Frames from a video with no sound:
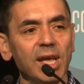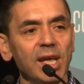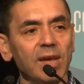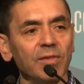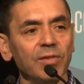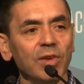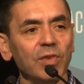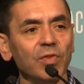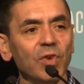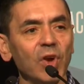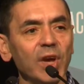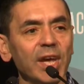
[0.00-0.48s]

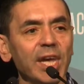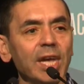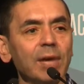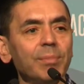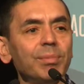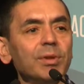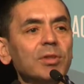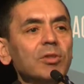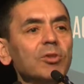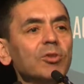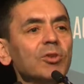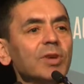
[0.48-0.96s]
We were
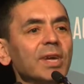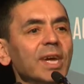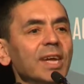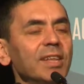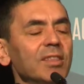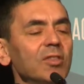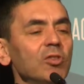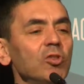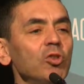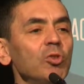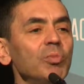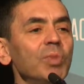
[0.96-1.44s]
able to
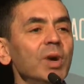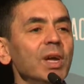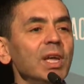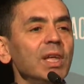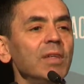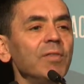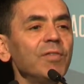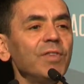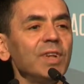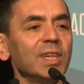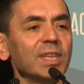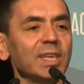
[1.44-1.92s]
get tumor
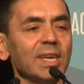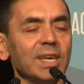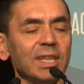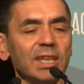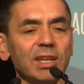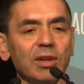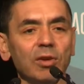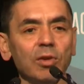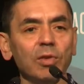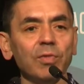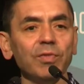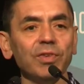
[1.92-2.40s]

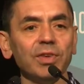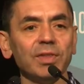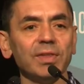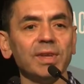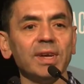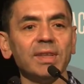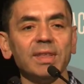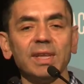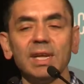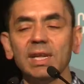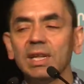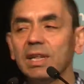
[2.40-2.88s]
infiltrating
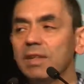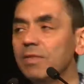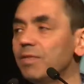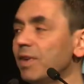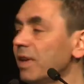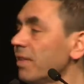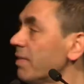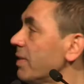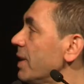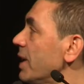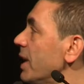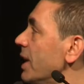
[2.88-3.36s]
lymphocytes and
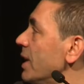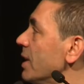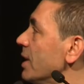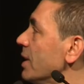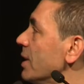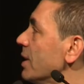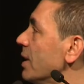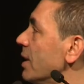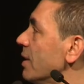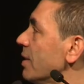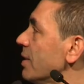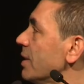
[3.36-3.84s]
investigated
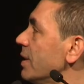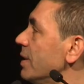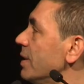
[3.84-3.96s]
that.